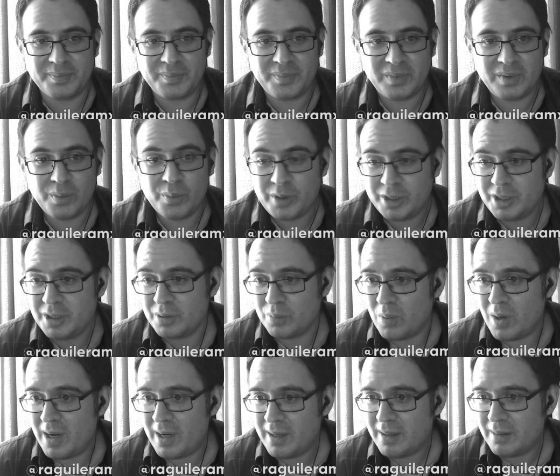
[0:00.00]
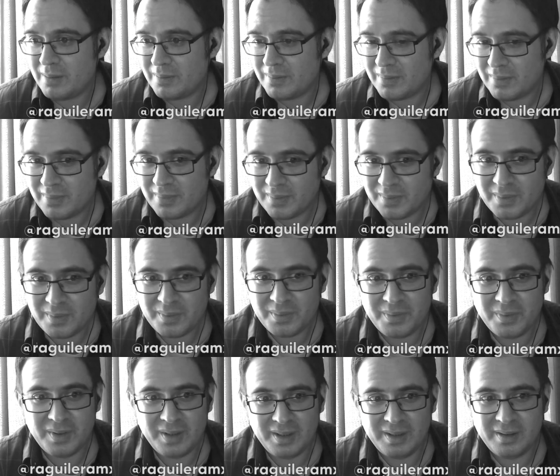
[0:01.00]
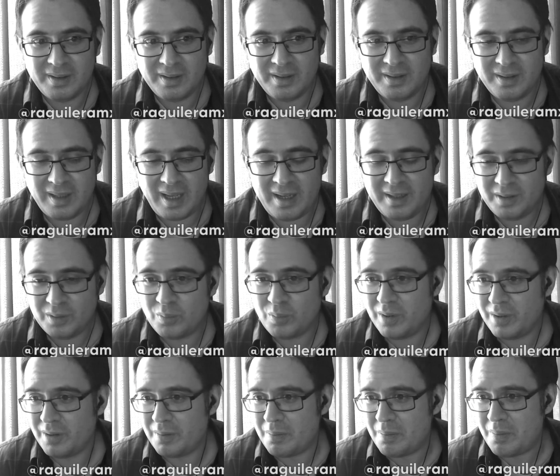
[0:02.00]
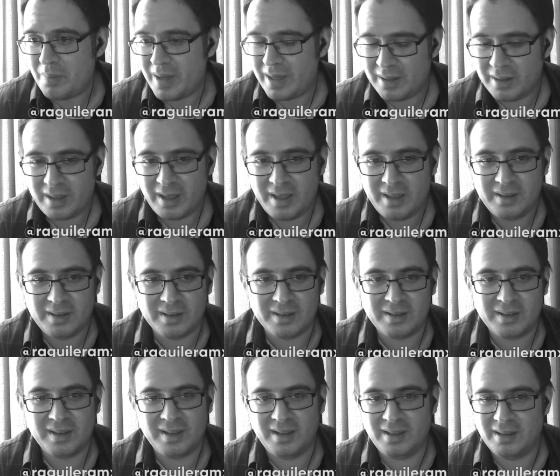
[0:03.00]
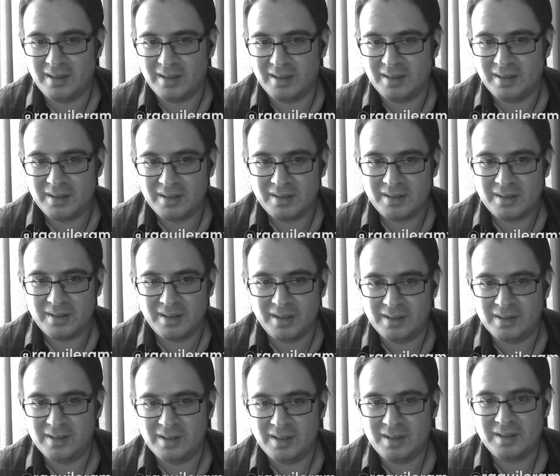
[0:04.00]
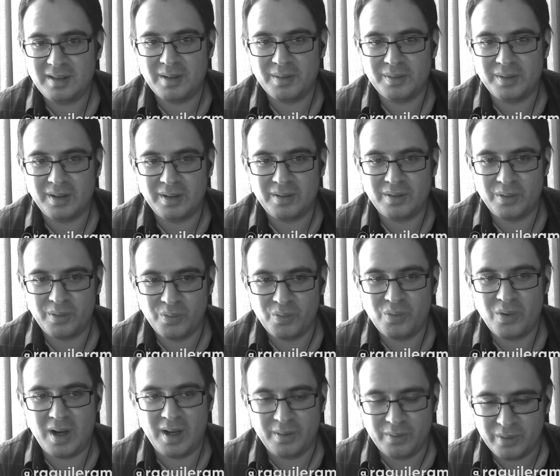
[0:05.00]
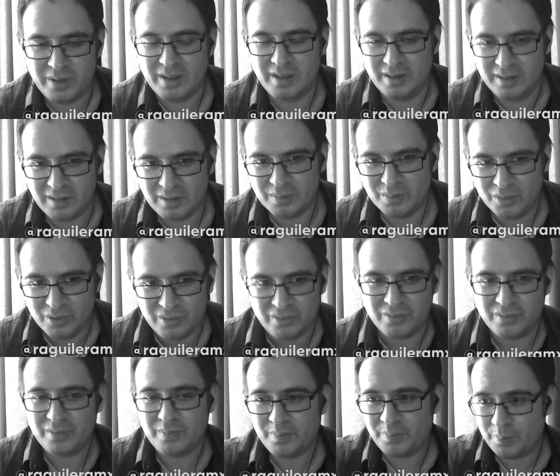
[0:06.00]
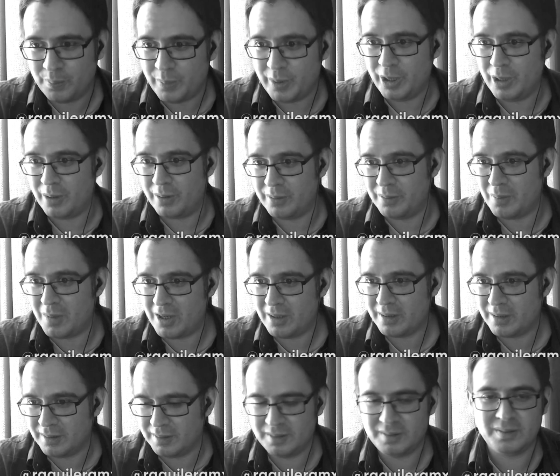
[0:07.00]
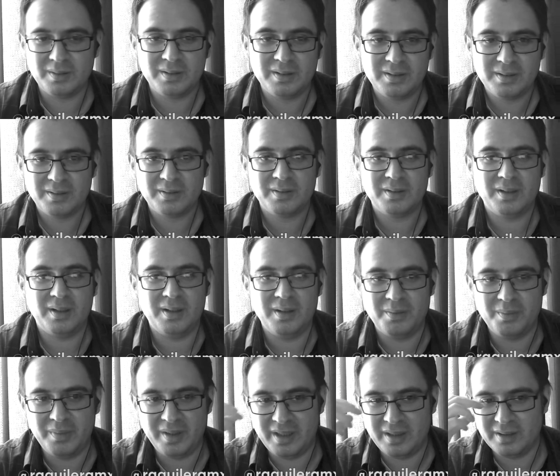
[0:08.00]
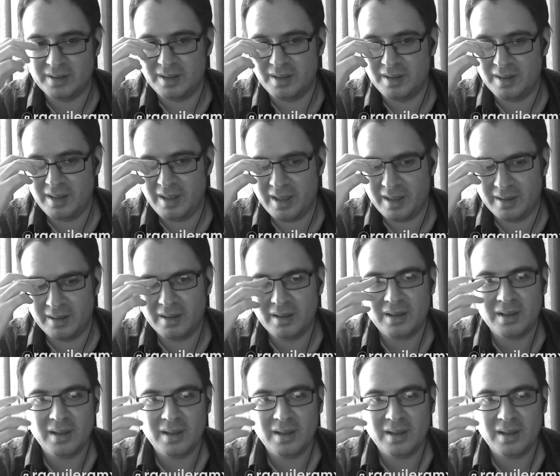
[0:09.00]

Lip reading: Which is why that is one of the better cases that I think exist out there on why we need to move beyond markets. Because in the end,